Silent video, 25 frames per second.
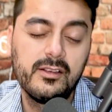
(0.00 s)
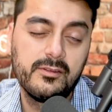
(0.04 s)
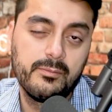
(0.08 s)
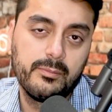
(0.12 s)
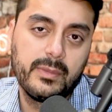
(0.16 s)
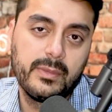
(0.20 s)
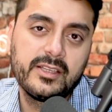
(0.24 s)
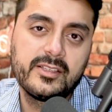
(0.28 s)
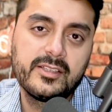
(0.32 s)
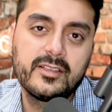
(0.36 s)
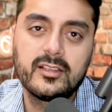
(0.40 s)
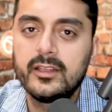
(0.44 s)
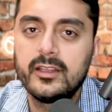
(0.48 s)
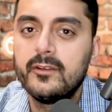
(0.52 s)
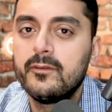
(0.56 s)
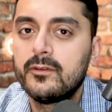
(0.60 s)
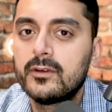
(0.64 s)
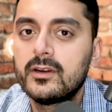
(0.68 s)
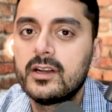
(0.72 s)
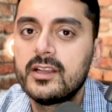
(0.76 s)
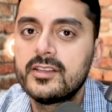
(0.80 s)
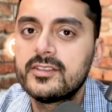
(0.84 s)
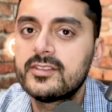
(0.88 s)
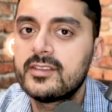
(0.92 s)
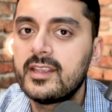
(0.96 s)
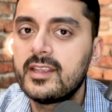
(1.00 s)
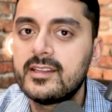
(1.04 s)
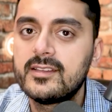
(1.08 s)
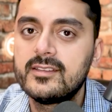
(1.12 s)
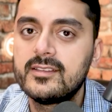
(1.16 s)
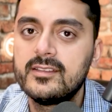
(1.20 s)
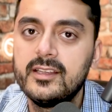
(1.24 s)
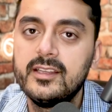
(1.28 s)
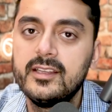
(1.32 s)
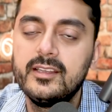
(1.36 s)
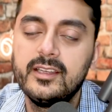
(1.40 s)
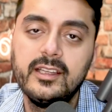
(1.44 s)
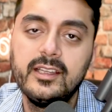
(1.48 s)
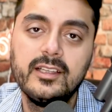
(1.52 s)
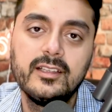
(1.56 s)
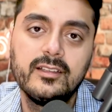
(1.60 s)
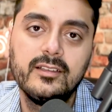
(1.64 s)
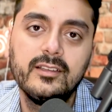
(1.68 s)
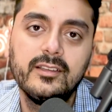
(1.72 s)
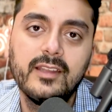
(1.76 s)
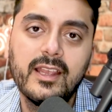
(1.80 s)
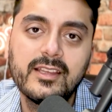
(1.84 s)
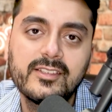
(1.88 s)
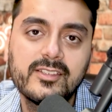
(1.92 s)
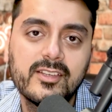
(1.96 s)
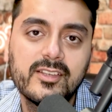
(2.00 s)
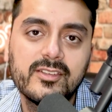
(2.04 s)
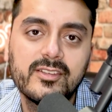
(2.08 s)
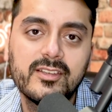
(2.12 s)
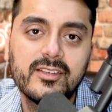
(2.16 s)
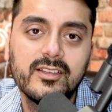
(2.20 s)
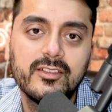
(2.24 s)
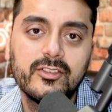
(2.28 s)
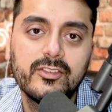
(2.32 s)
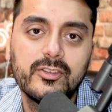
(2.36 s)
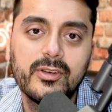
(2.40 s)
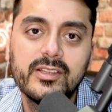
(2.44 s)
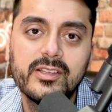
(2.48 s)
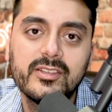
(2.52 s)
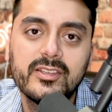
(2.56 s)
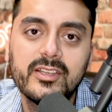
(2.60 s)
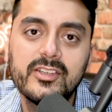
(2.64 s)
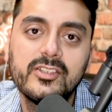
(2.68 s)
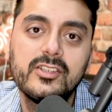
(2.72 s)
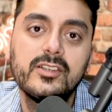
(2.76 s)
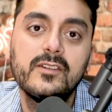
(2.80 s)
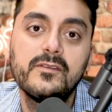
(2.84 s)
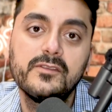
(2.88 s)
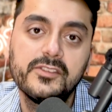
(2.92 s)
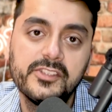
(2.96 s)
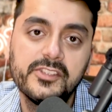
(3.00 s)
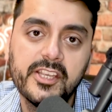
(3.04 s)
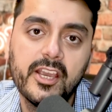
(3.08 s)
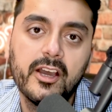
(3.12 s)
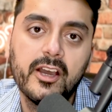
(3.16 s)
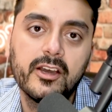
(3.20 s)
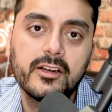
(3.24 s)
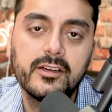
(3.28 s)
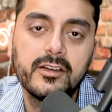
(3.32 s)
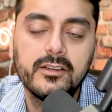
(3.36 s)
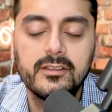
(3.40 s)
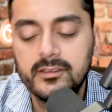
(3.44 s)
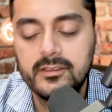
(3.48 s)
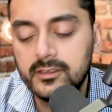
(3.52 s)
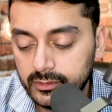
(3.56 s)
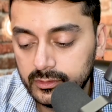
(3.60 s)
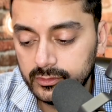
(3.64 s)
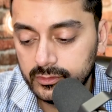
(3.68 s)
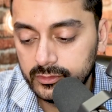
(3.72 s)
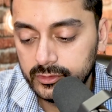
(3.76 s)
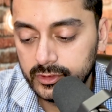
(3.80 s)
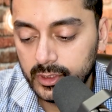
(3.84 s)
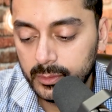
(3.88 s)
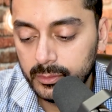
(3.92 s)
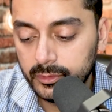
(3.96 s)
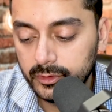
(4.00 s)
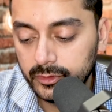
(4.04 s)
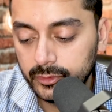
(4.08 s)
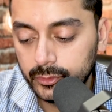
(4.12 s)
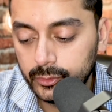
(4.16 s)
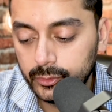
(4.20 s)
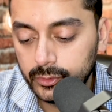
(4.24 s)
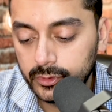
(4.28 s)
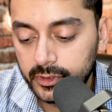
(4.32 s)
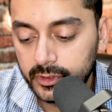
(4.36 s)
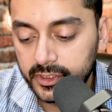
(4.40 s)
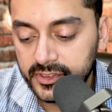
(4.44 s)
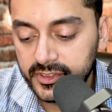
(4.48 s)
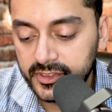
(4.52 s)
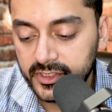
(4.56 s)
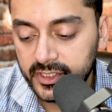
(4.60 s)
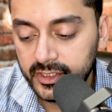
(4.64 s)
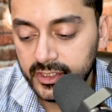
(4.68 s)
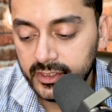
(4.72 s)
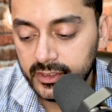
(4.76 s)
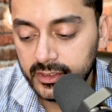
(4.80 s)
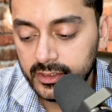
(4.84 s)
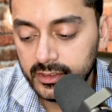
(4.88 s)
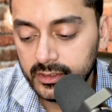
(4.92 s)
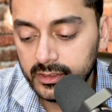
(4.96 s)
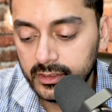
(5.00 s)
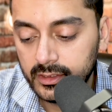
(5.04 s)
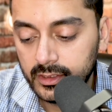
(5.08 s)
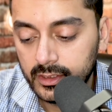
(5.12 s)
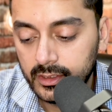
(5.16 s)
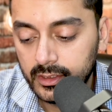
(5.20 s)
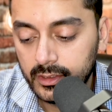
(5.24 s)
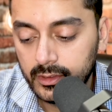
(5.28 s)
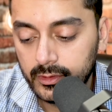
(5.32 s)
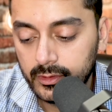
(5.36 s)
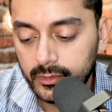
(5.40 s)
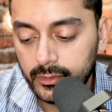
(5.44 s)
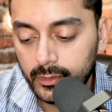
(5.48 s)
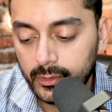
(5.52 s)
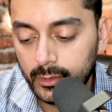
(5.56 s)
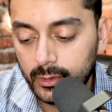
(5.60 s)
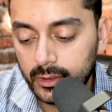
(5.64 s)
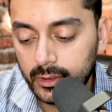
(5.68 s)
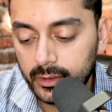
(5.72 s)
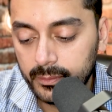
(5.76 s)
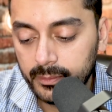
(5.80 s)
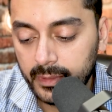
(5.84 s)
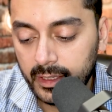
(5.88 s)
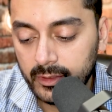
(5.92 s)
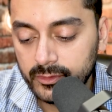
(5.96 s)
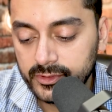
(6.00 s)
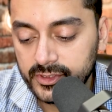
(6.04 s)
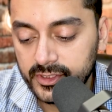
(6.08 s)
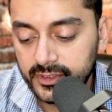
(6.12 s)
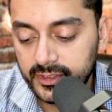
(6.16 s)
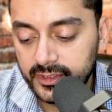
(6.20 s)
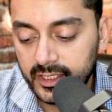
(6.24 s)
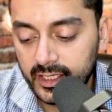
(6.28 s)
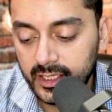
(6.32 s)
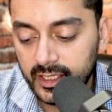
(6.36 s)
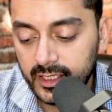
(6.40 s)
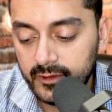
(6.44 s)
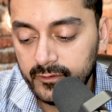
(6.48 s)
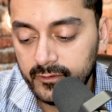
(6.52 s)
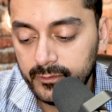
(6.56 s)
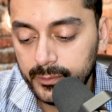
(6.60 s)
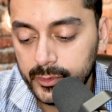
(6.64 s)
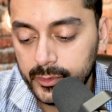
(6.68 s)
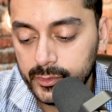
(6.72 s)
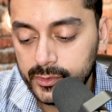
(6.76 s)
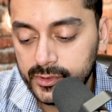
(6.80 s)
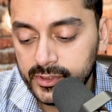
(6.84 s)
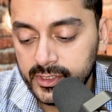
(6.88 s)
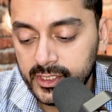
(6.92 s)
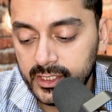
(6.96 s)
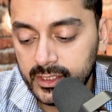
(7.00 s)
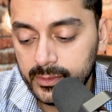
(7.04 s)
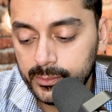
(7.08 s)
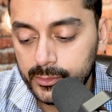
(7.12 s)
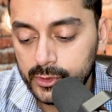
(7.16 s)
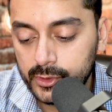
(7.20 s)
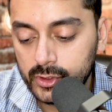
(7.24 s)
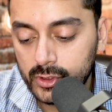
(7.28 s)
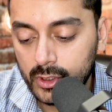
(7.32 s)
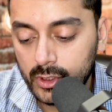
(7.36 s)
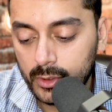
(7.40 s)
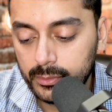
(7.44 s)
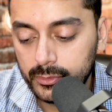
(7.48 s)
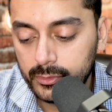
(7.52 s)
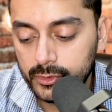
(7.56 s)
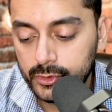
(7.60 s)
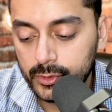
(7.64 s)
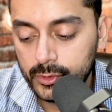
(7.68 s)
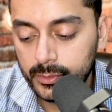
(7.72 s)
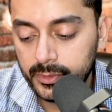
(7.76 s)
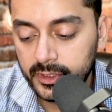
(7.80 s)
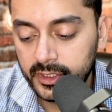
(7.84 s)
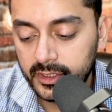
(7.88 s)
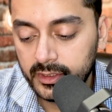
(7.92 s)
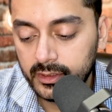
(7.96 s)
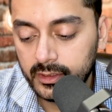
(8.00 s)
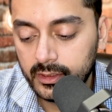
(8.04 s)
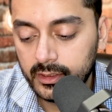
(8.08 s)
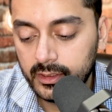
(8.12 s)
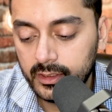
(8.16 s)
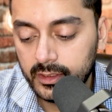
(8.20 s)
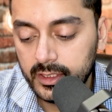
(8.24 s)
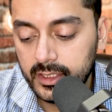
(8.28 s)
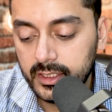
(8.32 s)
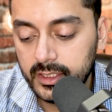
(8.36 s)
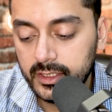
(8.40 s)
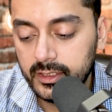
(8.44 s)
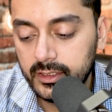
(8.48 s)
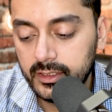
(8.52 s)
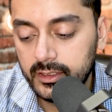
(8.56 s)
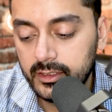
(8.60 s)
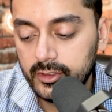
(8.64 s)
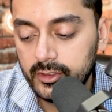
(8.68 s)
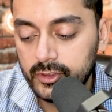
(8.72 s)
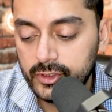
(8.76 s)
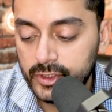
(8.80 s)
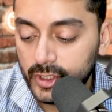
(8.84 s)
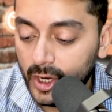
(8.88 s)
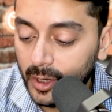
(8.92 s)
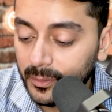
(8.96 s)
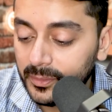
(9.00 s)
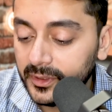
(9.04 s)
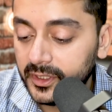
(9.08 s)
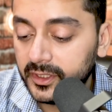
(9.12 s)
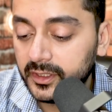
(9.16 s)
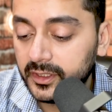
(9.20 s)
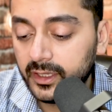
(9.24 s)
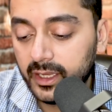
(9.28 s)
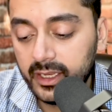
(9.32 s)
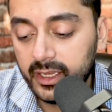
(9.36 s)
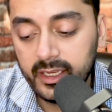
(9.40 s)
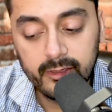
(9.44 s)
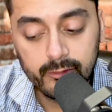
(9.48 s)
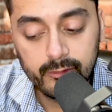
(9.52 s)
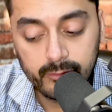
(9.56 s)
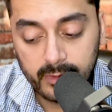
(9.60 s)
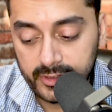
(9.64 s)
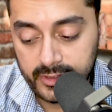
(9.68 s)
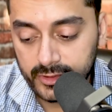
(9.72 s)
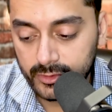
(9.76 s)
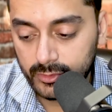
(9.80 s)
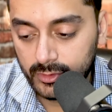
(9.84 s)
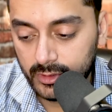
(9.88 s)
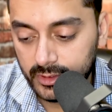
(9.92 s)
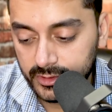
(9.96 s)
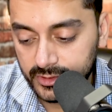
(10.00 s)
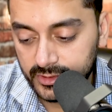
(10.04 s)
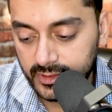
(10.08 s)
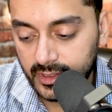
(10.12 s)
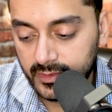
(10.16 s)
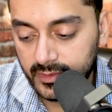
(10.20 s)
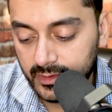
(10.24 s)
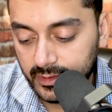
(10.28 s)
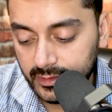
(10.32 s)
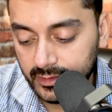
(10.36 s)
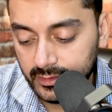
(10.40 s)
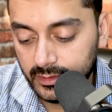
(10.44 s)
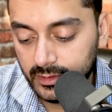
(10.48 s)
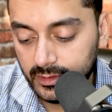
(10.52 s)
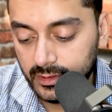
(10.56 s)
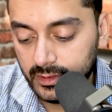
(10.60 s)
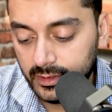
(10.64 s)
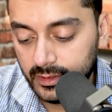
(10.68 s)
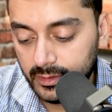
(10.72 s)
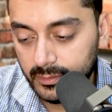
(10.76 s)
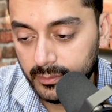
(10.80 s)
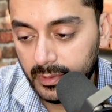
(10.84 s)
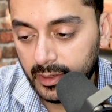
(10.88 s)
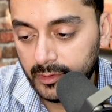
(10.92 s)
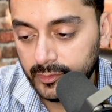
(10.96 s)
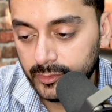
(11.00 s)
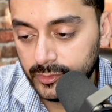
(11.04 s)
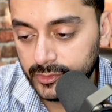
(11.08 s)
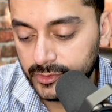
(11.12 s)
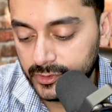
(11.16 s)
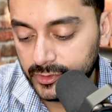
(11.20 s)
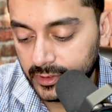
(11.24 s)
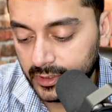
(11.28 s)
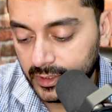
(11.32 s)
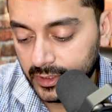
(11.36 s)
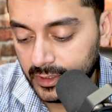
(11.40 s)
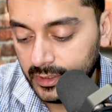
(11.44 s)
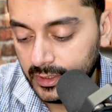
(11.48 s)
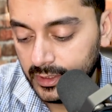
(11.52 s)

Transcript: basically for us, that's just a translation of ziyarah. Jabal Noor is here, Thor Mountain Cave Museum, shopping and restaurants, and then about Nusuk.